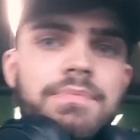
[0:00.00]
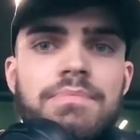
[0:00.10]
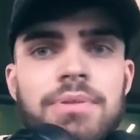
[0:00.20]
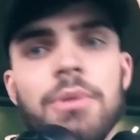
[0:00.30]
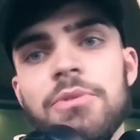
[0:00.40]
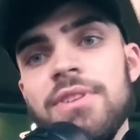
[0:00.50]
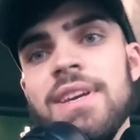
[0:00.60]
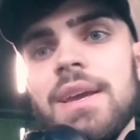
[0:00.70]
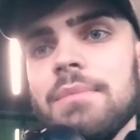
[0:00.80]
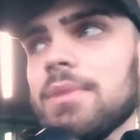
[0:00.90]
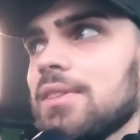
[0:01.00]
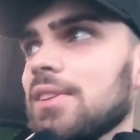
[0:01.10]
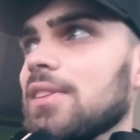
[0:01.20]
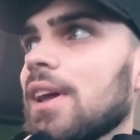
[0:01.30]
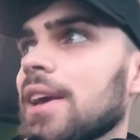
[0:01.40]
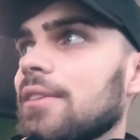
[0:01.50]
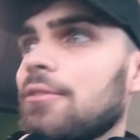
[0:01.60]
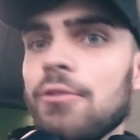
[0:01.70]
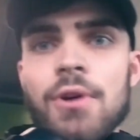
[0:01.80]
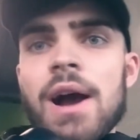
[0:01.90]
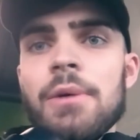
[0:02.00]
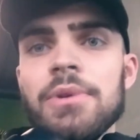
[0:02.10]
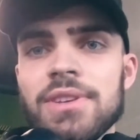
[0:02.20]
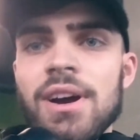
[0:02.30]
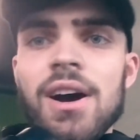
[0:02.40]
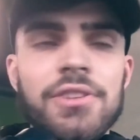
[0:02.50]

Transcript: props to him because it's like 4 hour car